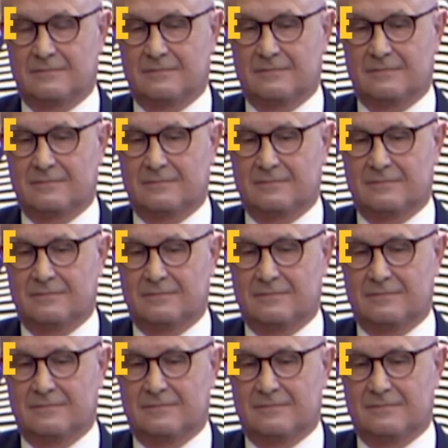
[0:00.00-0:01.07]

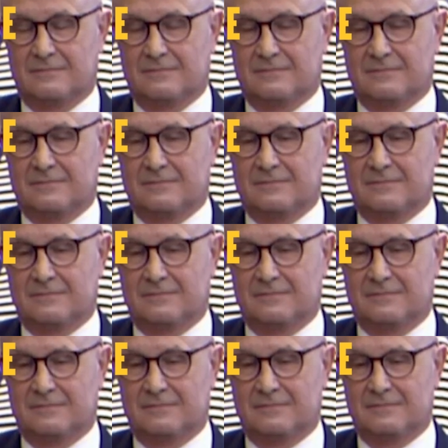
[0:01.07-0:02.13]

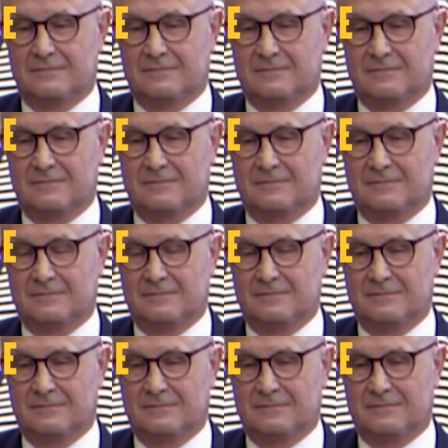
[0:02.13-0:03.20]

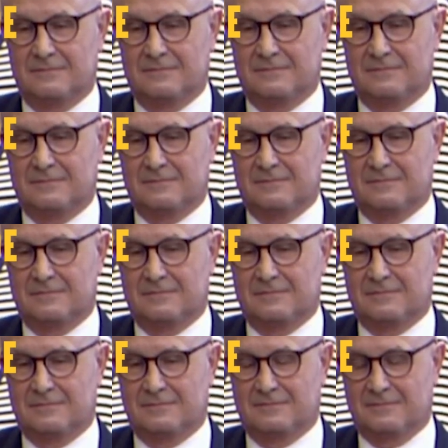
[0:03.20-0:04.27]

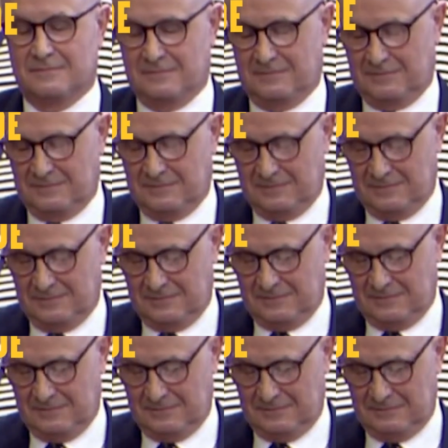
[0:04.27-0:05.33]

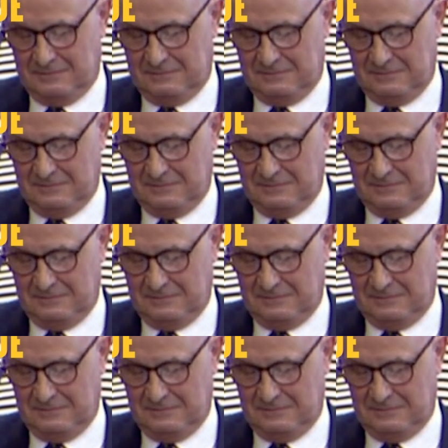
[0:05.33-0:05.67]
No words are spoken by the person on screen.